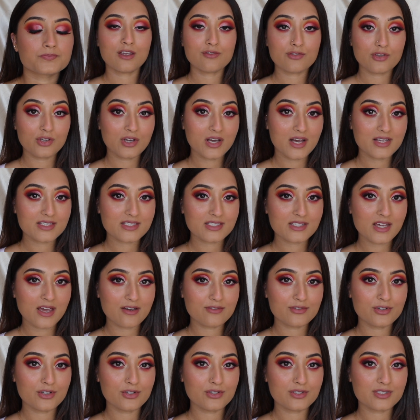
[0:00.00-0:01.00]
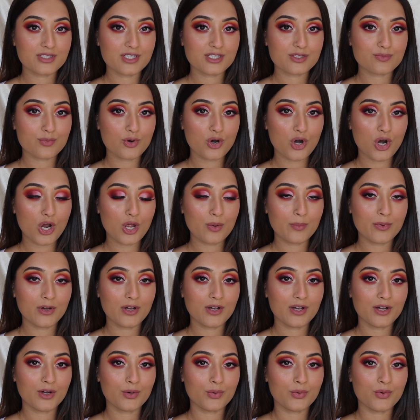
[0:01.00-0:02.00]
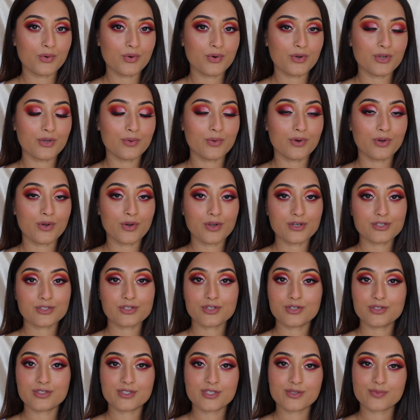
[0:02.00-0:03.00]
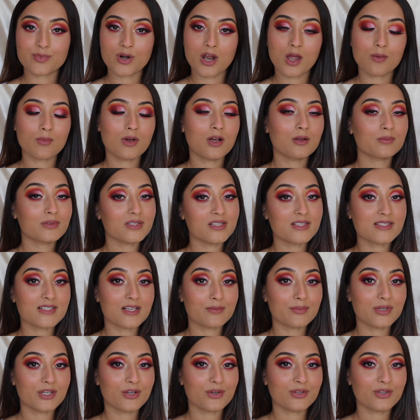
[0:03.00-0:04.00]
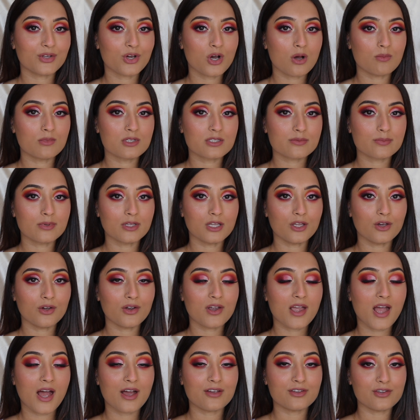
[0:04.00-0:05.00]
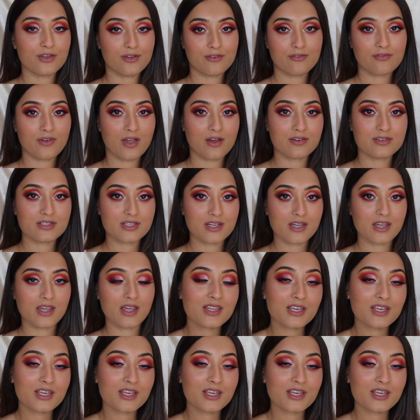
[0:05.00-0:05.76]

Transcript: If you guys have used this primer or you're going to use this primer, please let me know in the comments below how you found it.